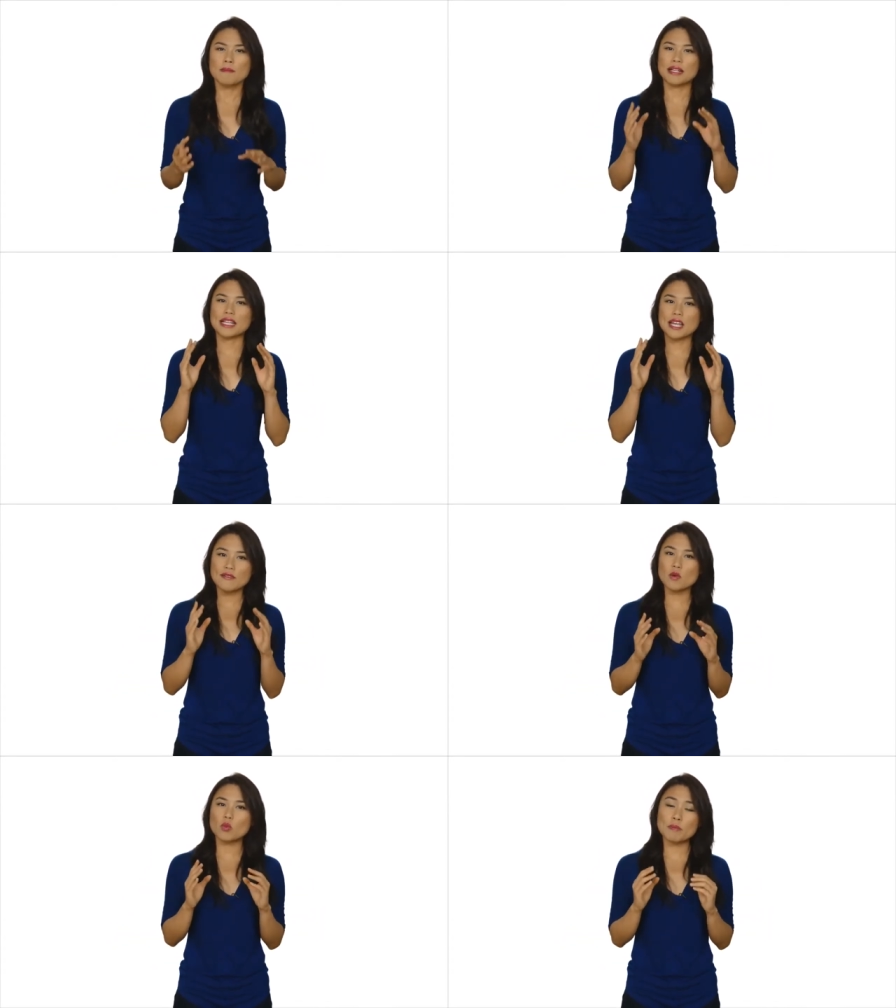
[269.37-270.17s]
but
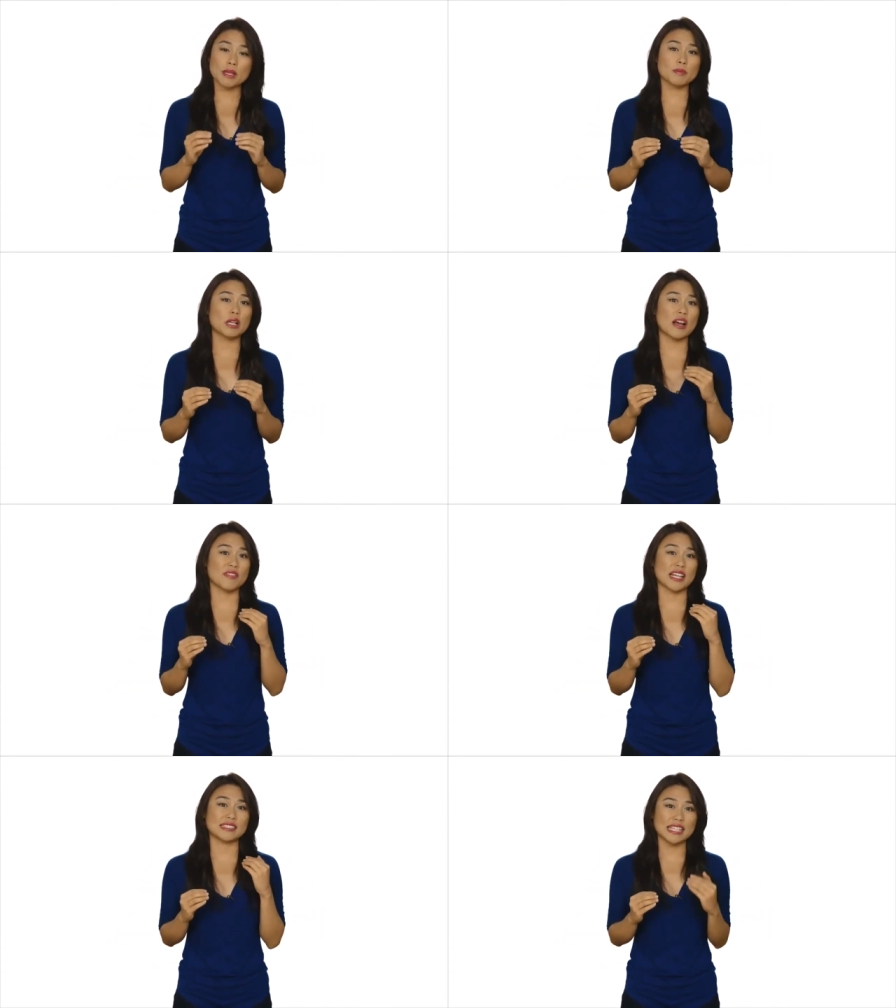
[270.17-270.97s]
even when people
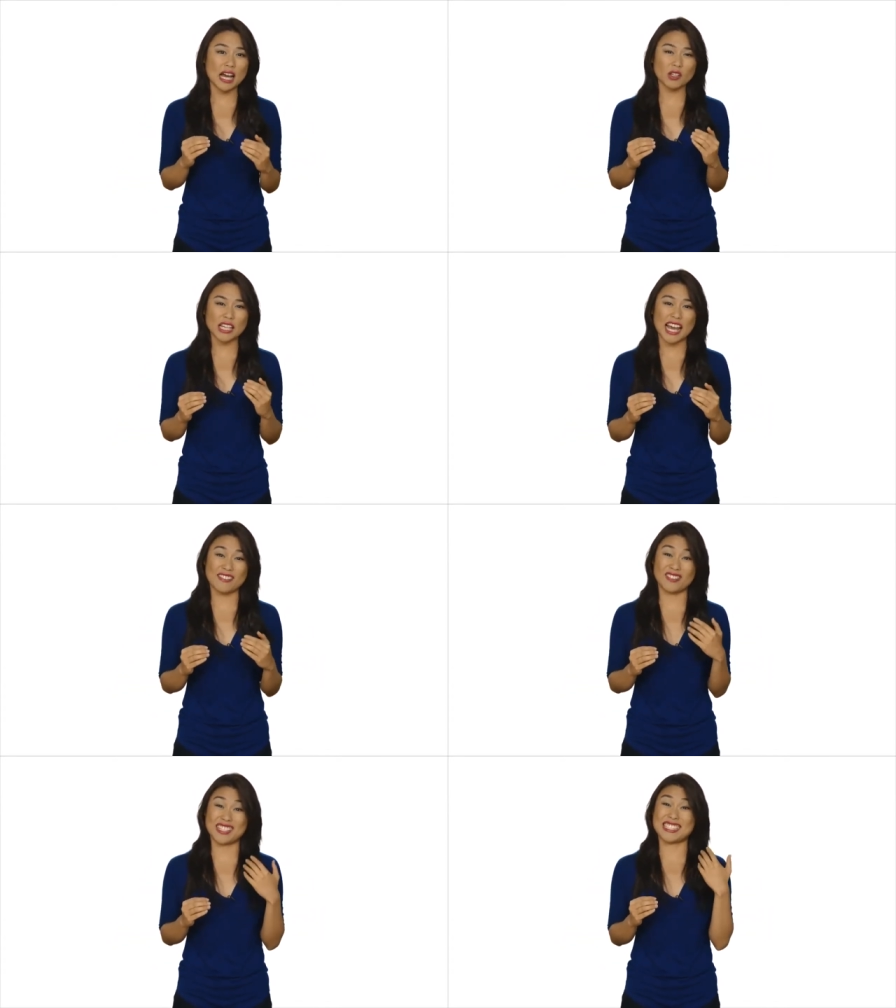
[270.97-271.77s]
have that down
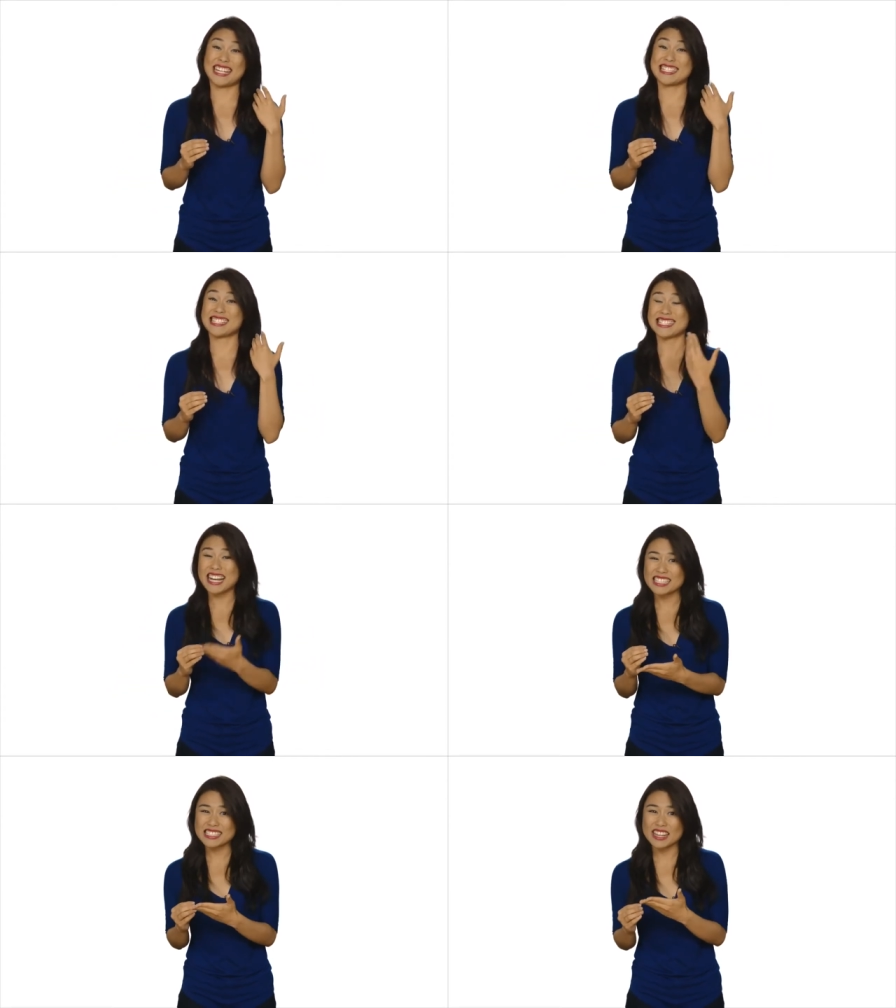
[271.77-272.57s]
and the taste
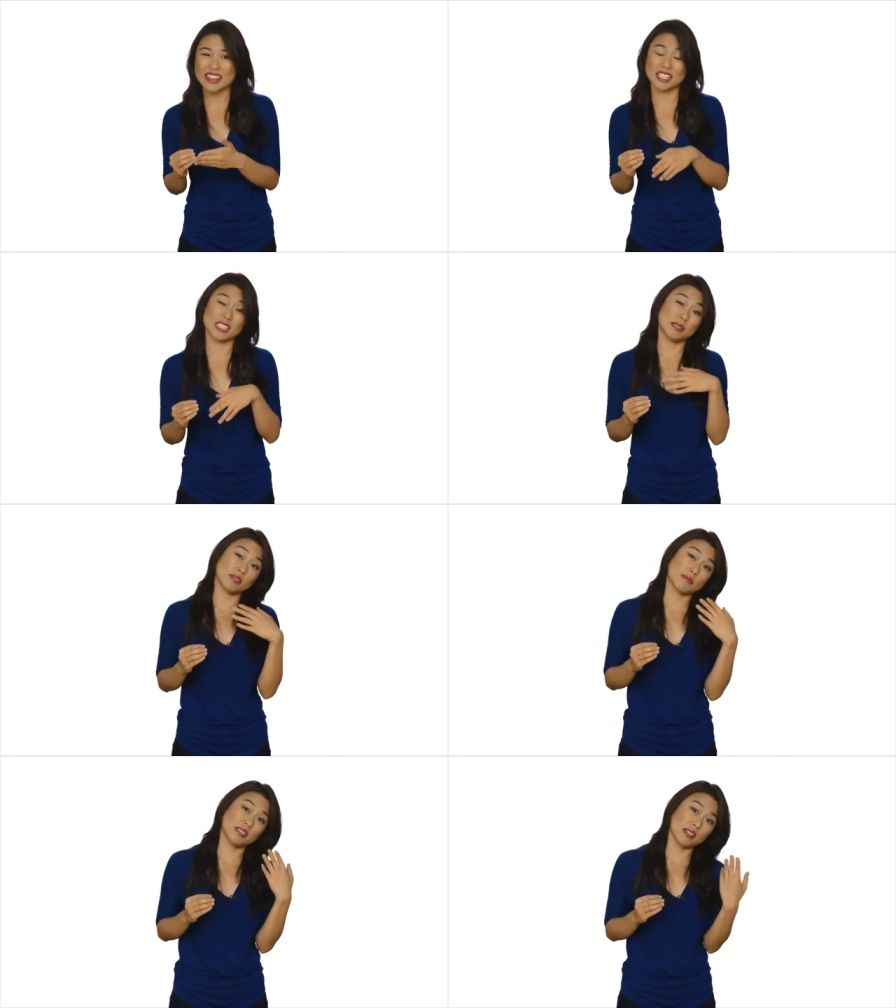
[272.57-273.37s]
sucks, then the dim
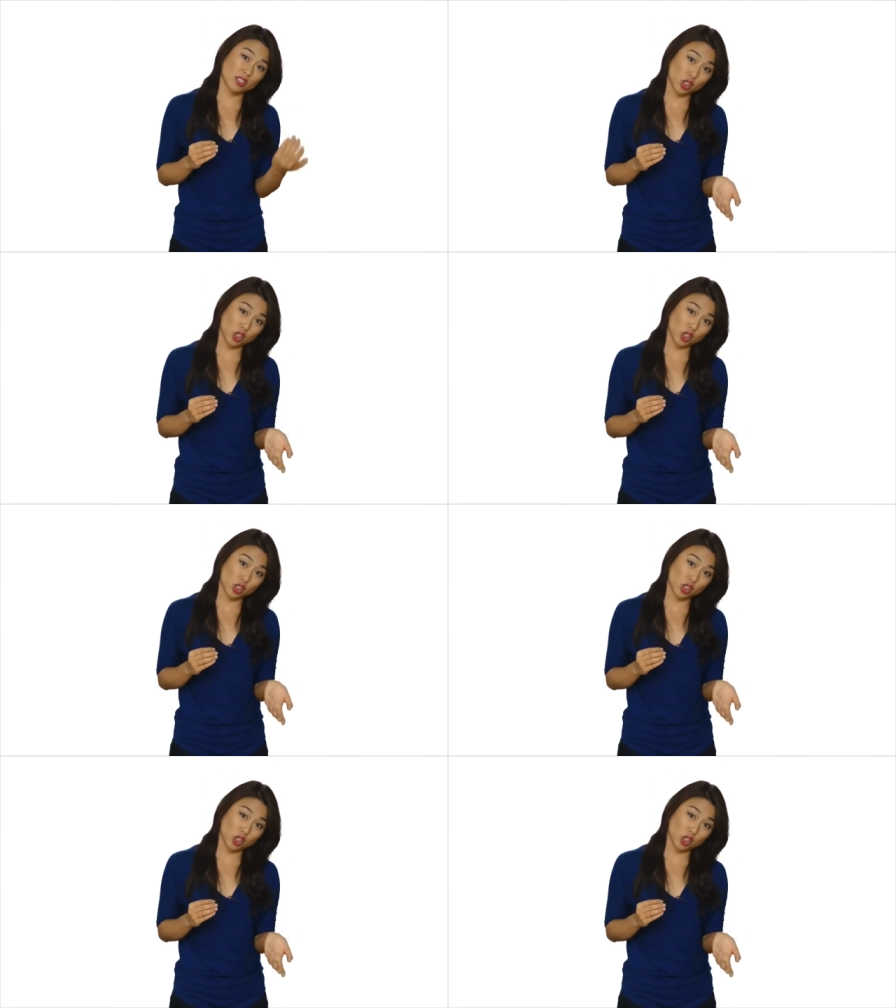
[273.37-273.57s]
sum sucks